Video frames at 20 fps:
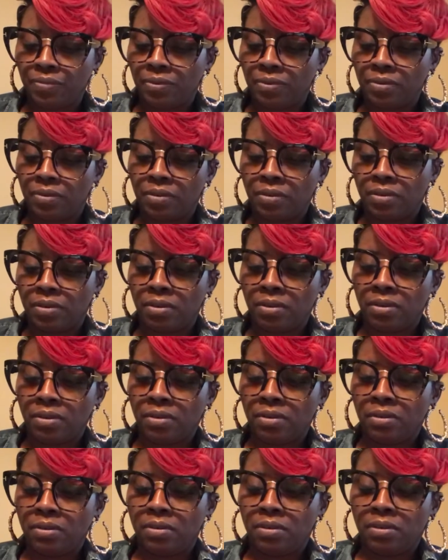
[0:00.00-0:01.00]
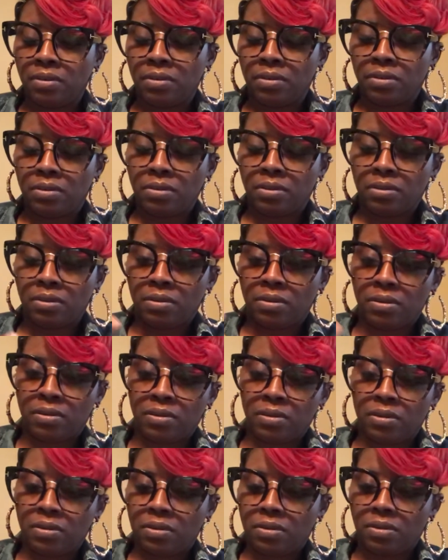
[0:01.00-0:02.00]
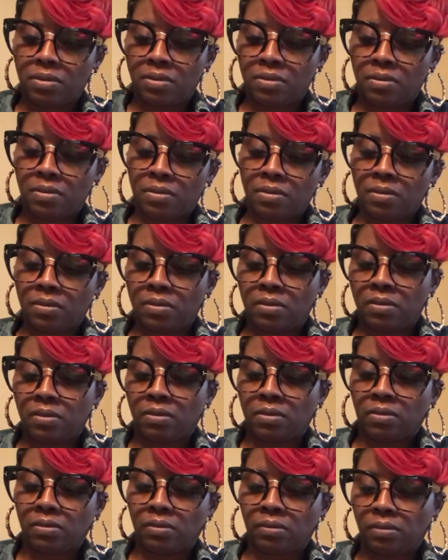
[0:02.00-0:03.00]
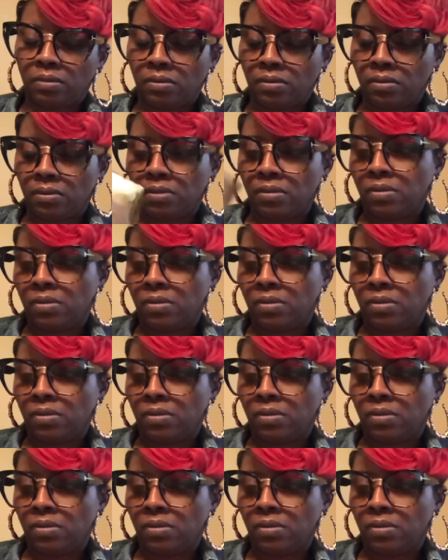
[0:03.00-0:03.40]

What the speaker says: Nobody speaks.